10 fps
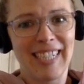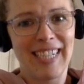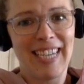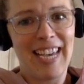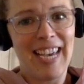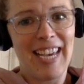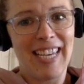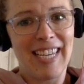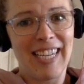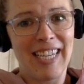
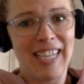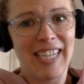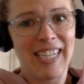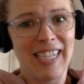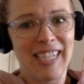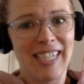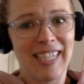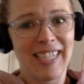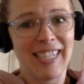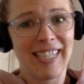
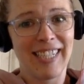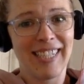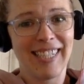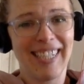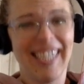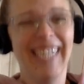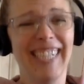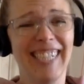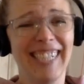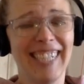
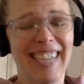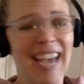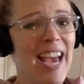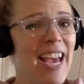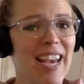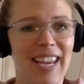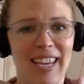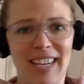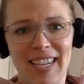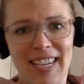
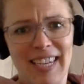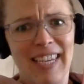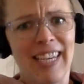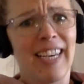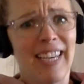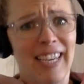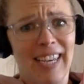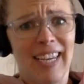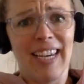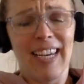
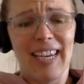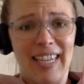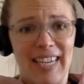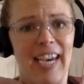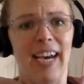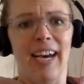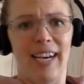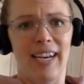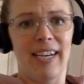No words are spoken by the person on screen.